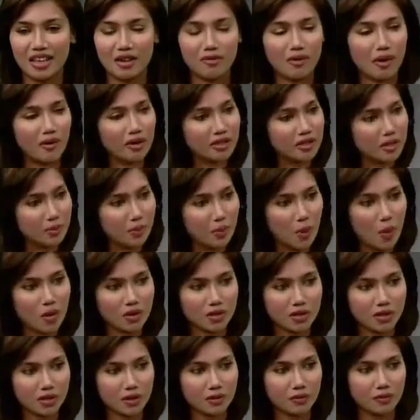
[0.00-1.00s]
They're very
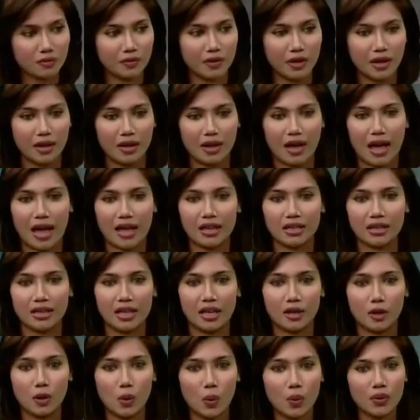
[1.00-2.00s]
supportive
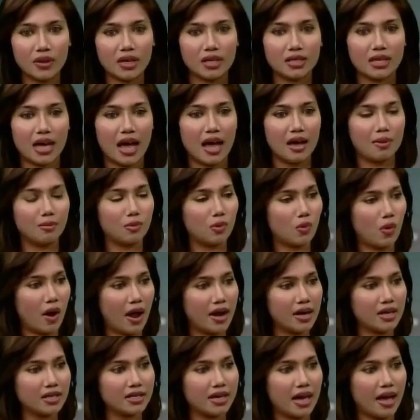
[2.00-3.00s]
and they know that I'm
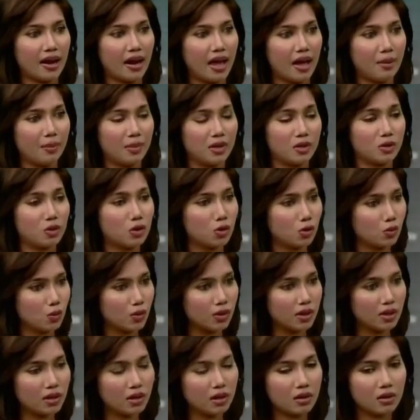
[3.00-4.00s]
right and I'm a
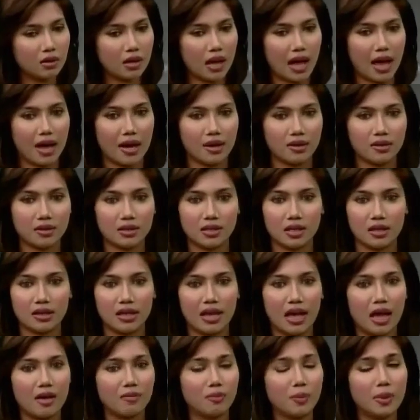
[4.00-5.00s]
true girl and uh,
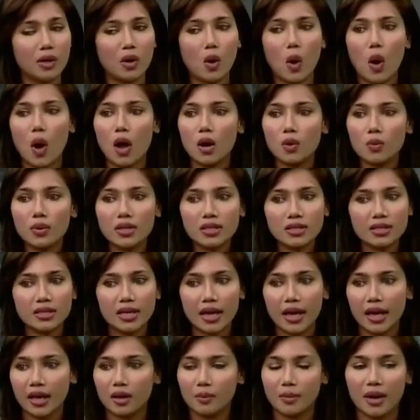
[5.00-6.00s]
they have been always
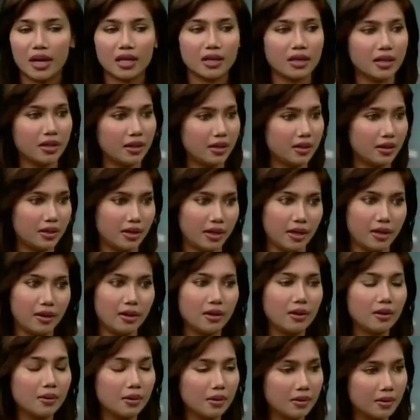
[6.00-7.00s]
there in my thick and
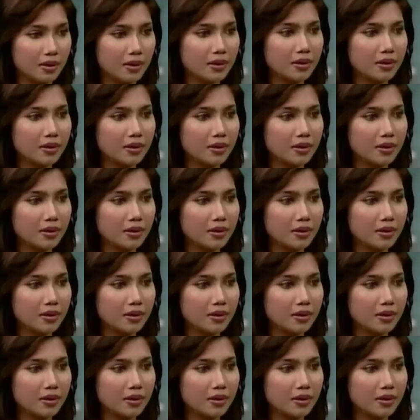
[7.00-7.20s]
thin.